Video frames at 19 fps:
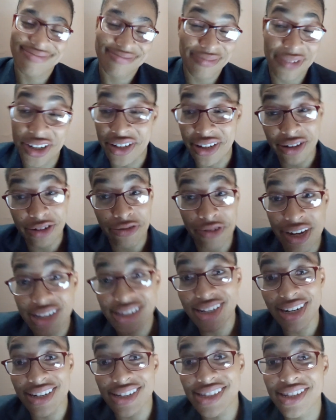but the
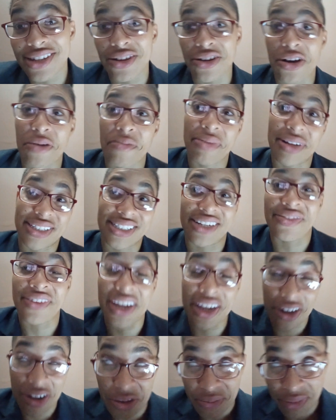rates are still competitive
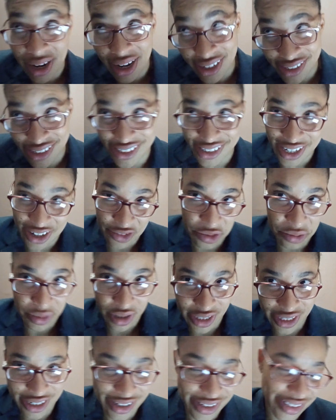in comparison to
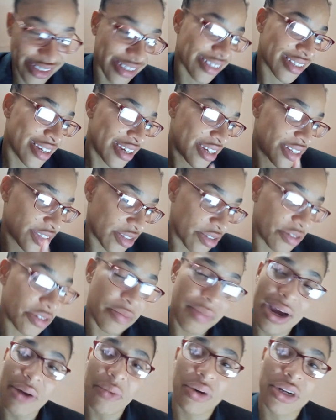everybody else, so you
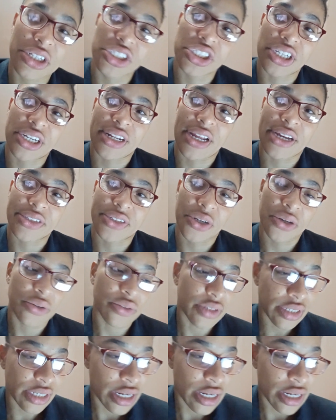might want to check that out.